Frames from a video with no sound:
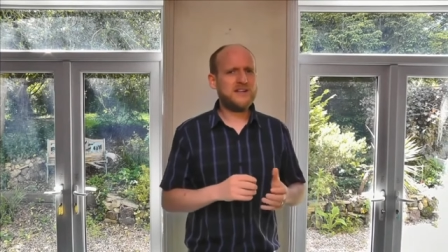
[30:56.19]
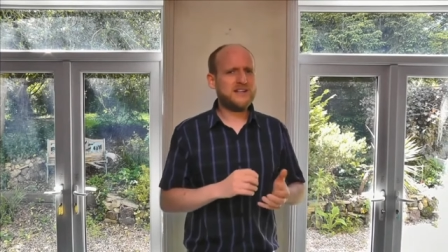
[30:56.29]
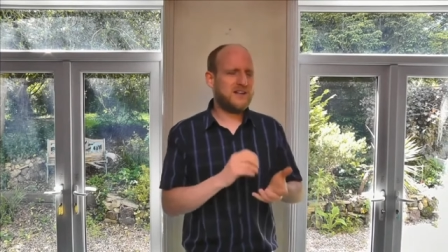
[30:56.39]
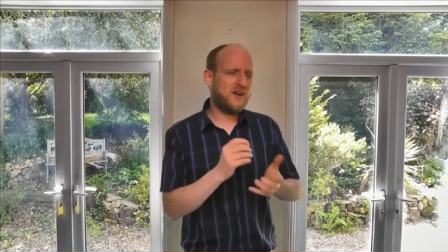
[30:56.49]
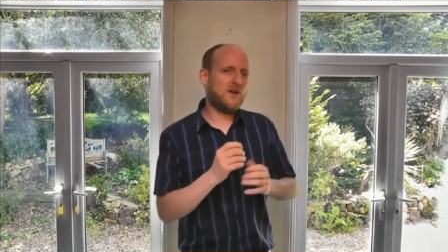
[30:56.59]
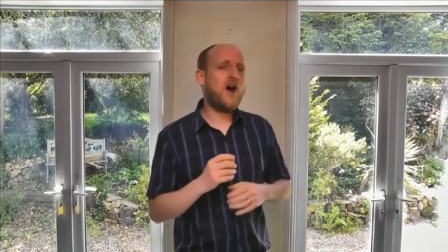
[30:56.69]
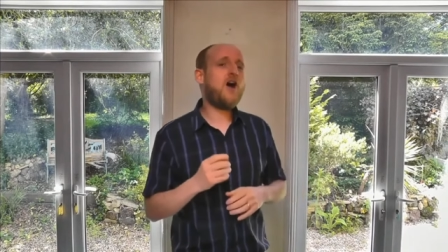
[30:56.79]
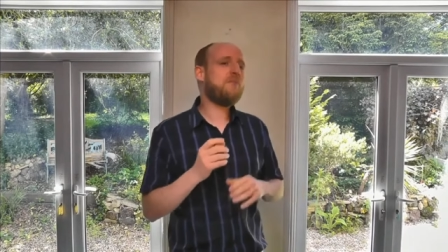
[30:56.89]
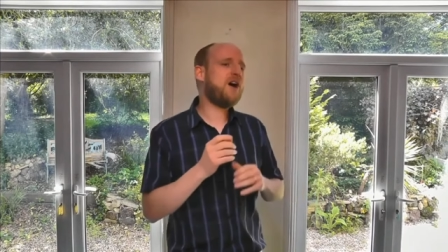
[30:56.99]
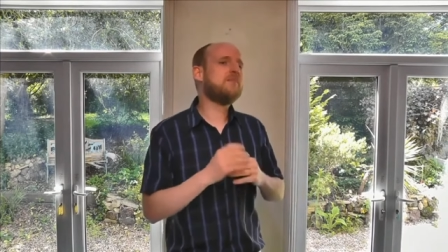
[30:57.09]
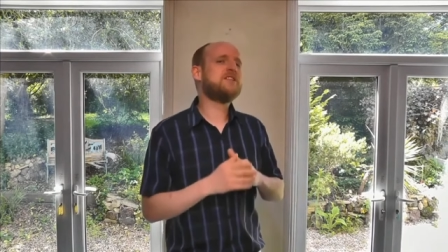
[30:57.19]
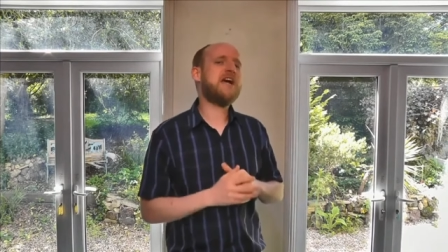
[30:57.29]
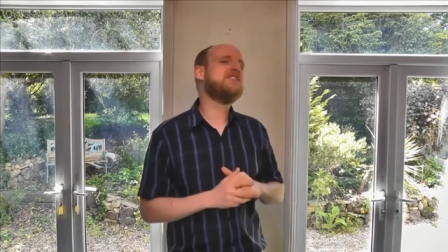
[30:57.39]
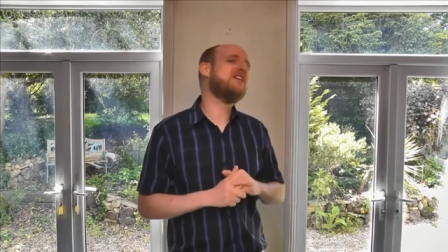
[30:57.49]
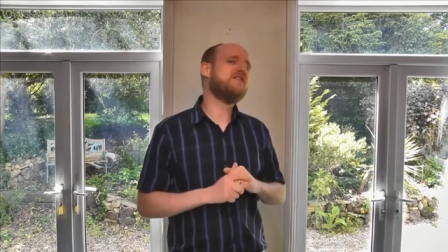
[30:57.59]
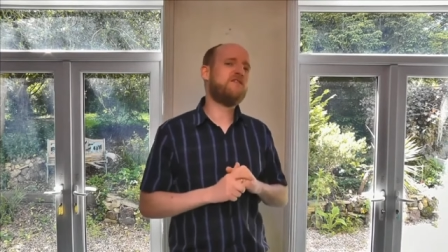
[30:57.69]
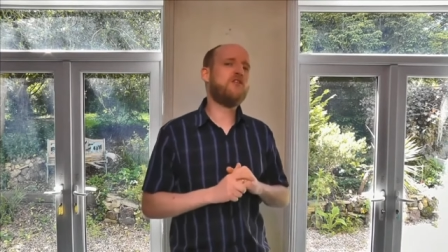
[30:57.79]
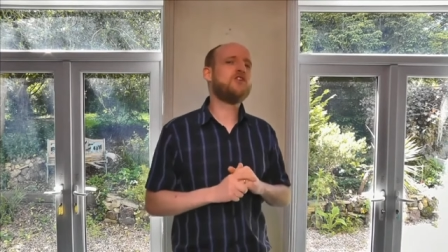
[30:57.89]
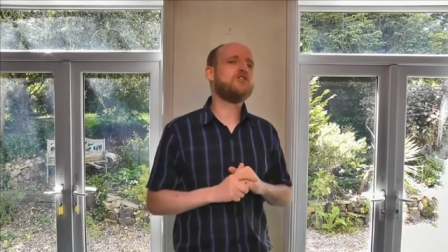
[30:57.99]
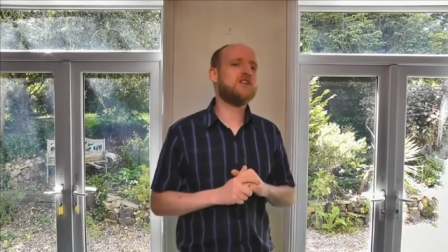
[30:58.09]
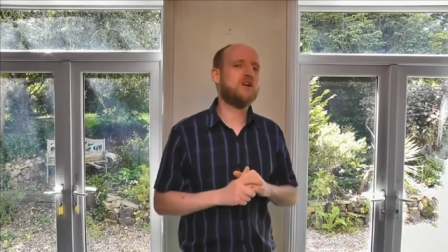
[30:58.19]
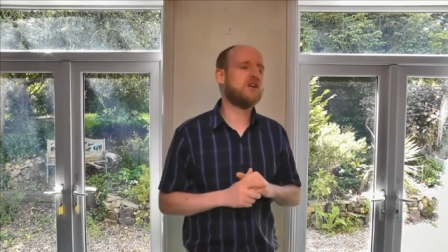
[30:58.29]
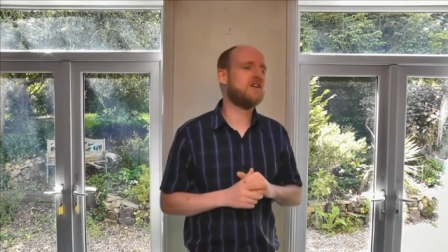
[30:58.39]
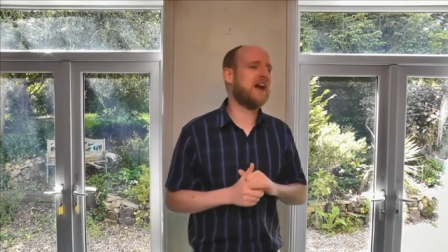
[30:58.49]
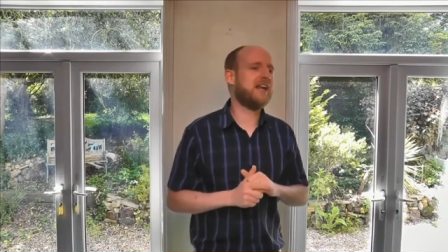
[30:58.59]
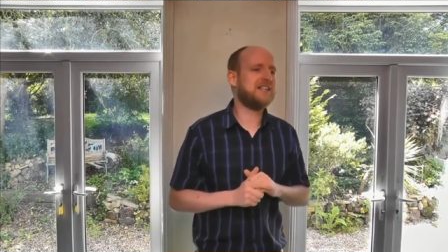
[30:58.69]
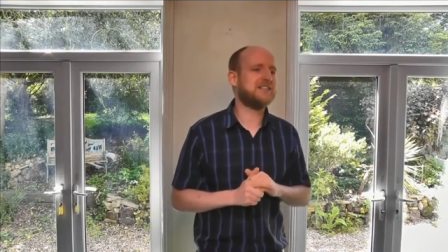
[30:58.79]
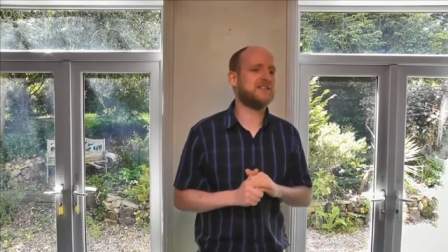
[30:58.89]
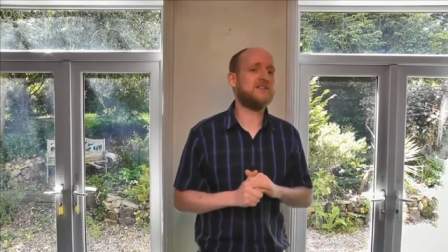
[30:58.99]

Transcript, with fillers: You know, oh Barnabas, how's that forgery going of that letter?